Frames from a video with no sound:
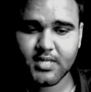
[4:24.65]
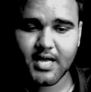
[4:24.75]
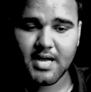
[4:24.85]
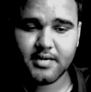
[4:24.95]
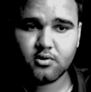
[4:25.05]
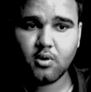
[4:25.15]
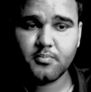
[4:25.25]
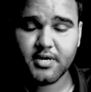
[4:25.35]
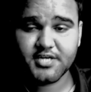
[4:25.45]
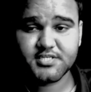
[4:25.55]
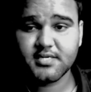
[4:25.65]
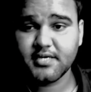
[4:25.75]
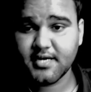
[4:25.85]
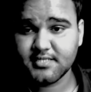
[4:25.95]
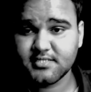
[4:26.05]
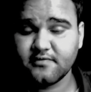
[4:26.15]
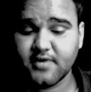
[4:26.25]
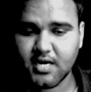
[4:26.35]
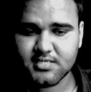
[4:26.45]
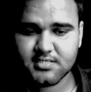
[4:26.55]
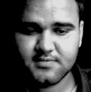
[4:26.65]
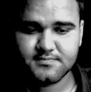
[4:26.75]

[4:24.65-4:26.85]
and computational intensive task.